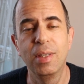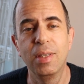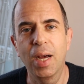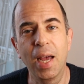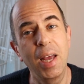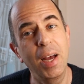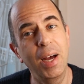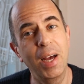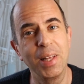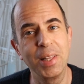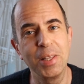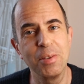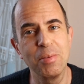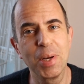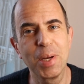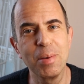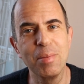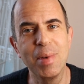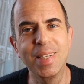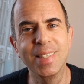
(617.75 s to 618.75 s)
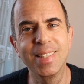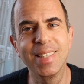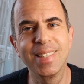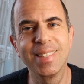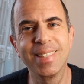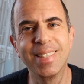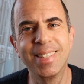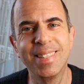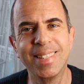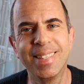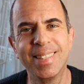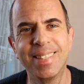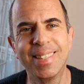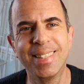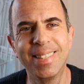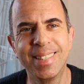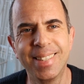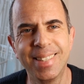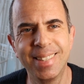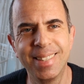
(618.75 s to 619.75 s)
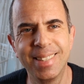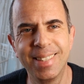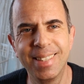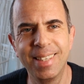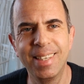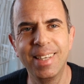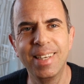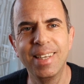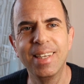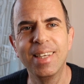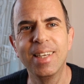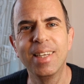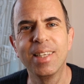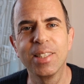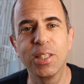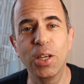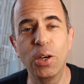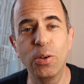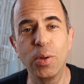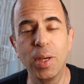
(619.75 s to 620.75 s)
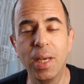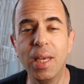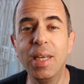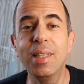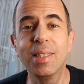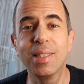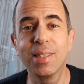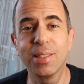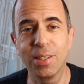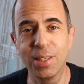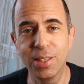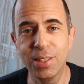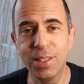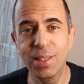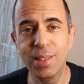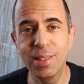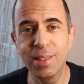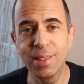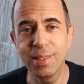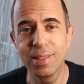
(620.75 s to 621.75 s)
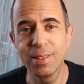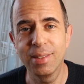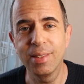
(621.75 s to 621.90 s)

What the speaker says: I highly recommend it. So eat starches,